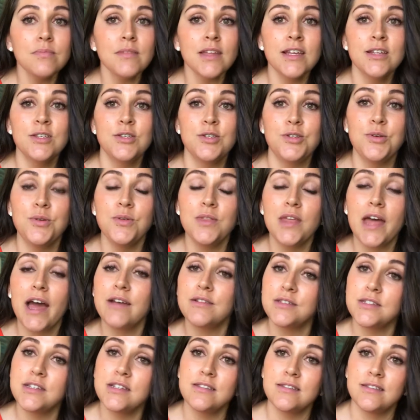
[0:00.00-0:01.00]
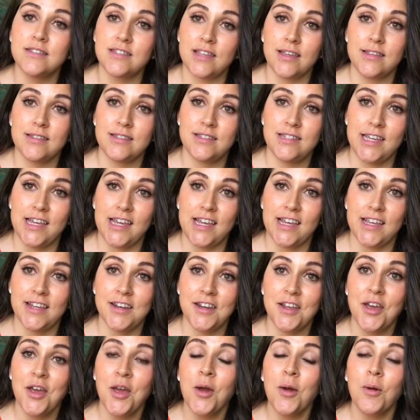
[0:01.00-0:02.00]
In
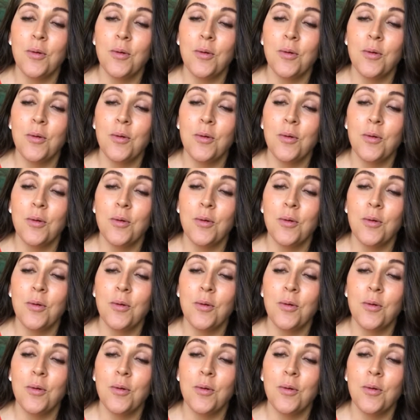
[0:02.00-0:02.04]
2016,